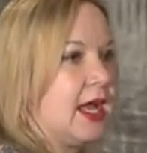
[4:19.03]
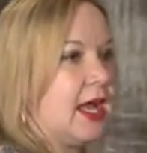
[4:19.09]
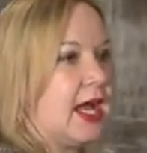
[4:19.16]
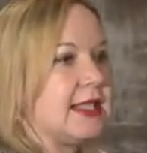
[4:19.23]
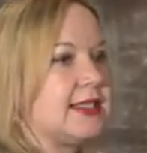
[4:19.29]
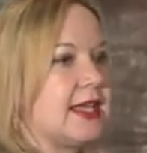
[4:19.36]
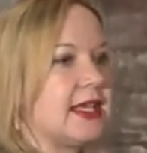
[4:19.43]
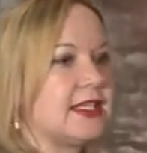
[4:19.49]

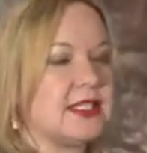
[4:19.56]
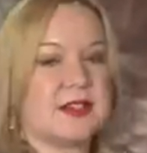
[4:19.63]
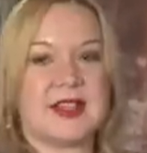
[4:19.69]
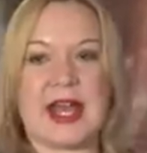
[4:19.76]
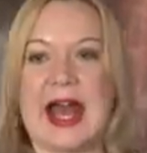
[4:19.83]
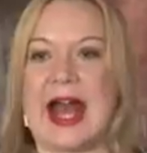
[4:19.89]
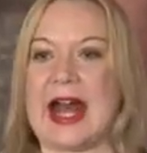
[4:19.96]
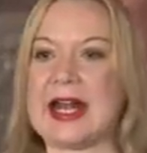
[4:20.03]
Attentive
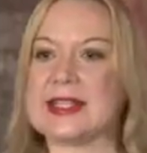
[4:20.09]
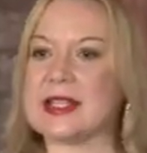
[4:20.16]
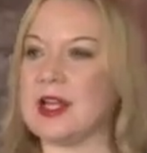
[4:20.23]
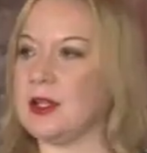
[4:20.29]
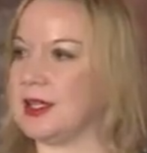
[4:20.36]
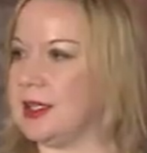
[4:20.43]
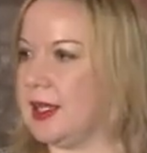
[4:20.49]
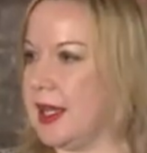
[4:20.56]
to
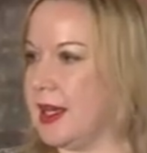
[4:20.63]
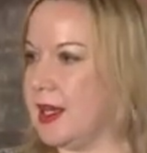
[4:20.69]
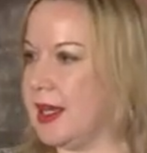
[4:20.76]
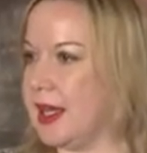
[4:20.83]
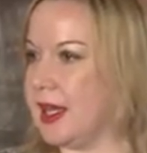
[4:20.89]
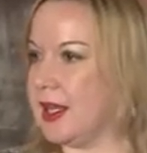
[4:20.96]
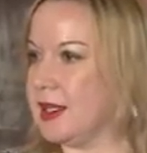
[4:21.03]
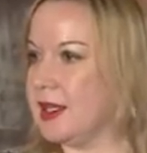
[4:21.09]
adult
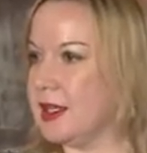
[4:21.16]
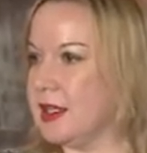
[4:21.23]
learning.